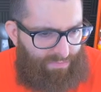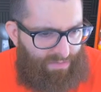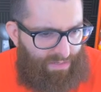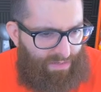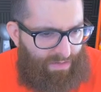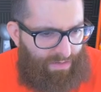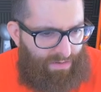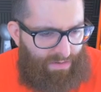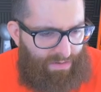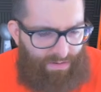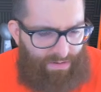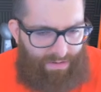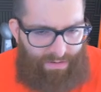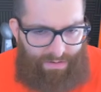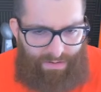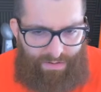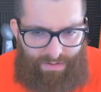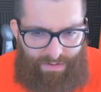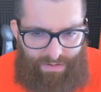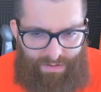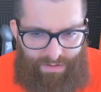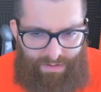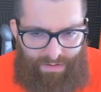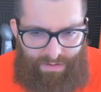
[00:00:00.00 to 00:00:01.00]
And
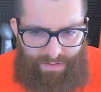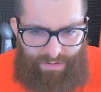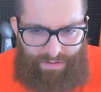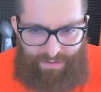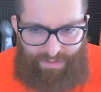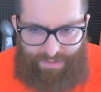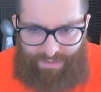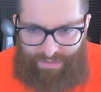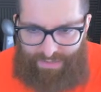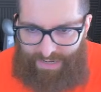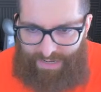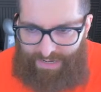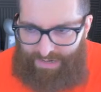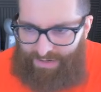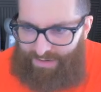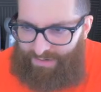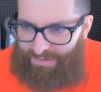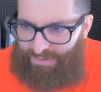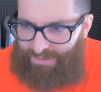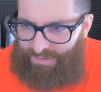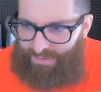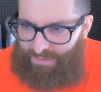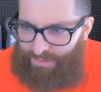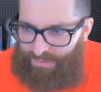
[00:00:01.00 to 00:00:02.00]

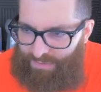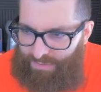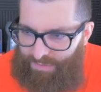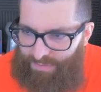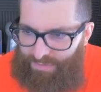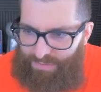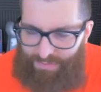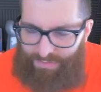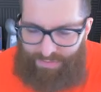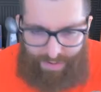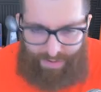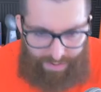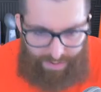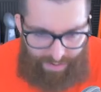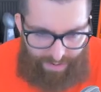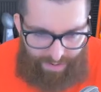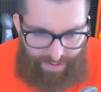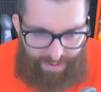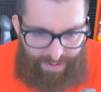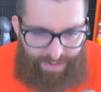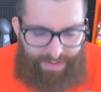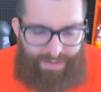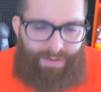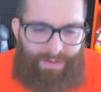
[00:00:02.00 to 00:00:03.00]
kickers. Who
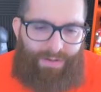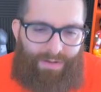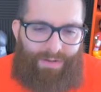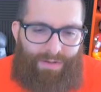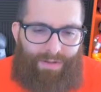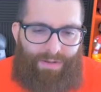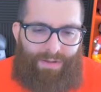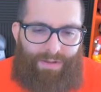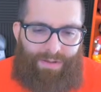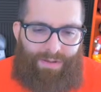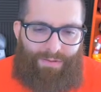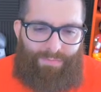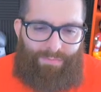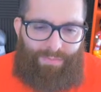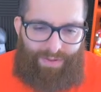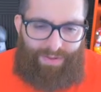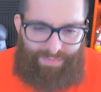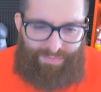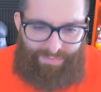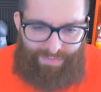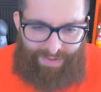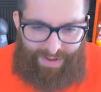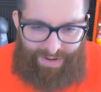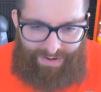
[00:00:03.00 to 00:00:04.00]
are my
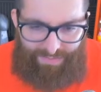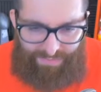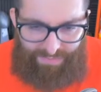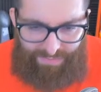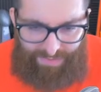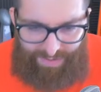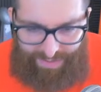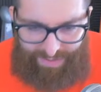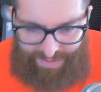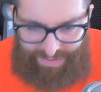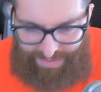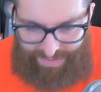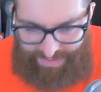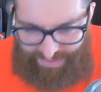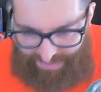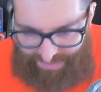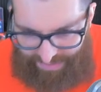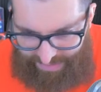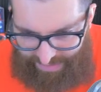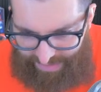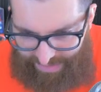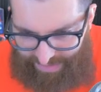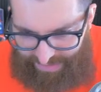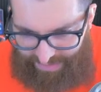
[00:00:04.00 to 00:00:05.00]
favorite
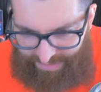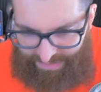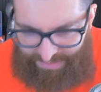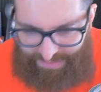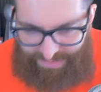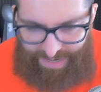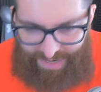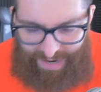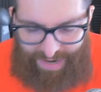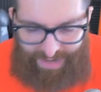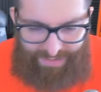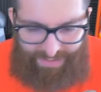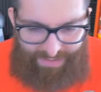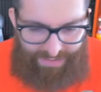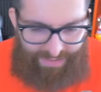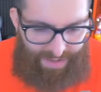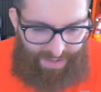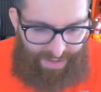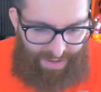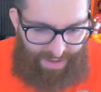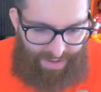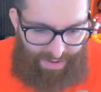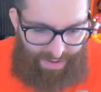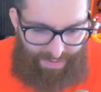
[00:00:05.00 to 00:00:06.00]
kickers? I
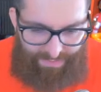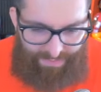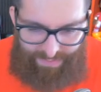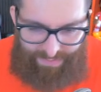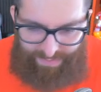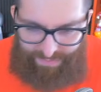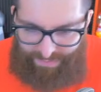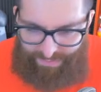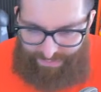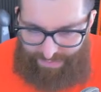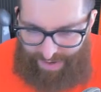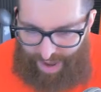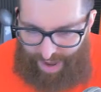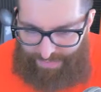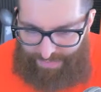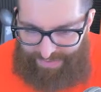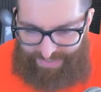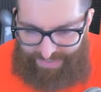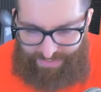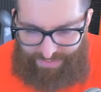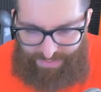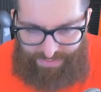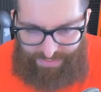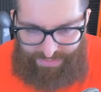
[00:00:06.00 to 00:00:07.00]
love
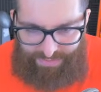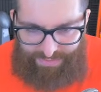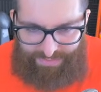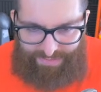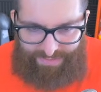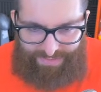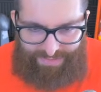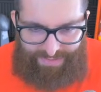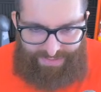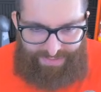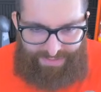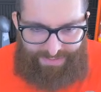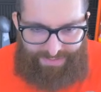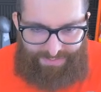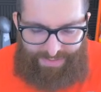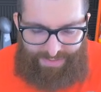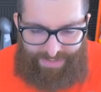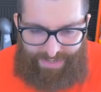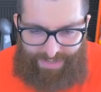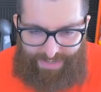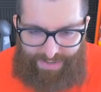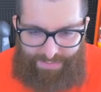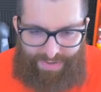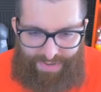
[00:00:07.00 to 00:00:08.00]
Robbie Gould this
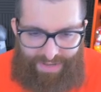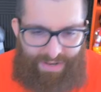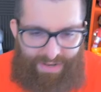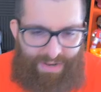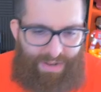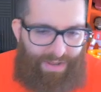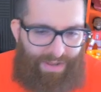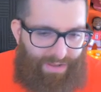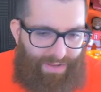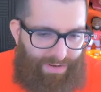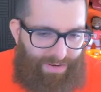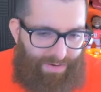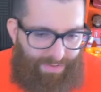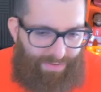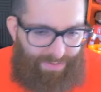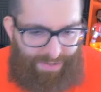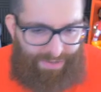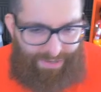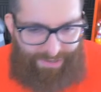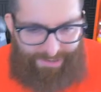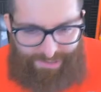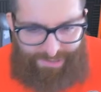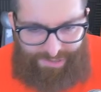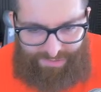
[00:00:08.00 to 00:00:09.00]
week. I mean, the
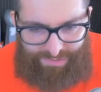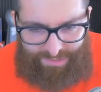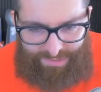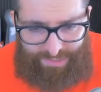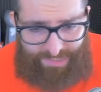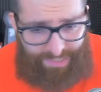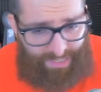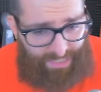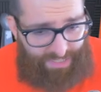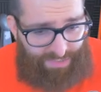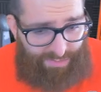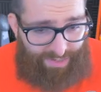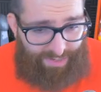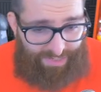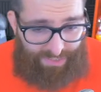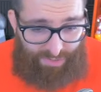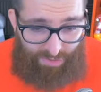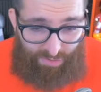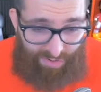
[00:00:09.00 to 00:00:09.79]
usual suspects.